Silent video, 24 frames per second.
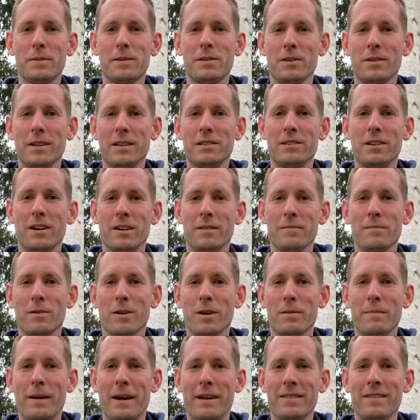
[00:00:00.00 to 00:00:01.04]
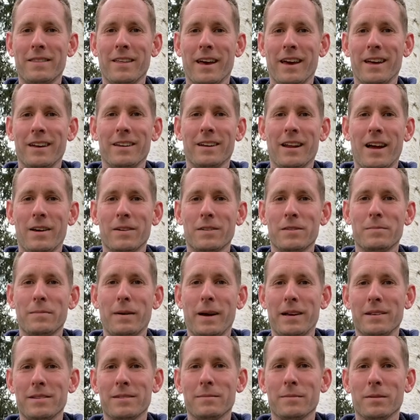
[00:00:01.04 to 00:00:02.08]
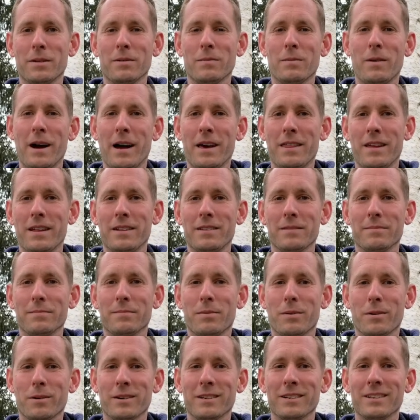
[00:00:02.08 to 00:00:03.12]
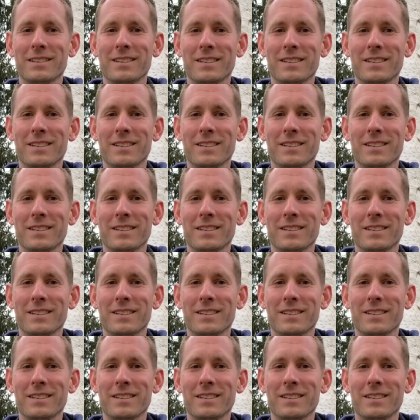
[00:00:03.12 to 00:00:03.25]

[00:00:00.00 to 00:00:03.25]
so let's talk more about that and how it's possible and why that's important.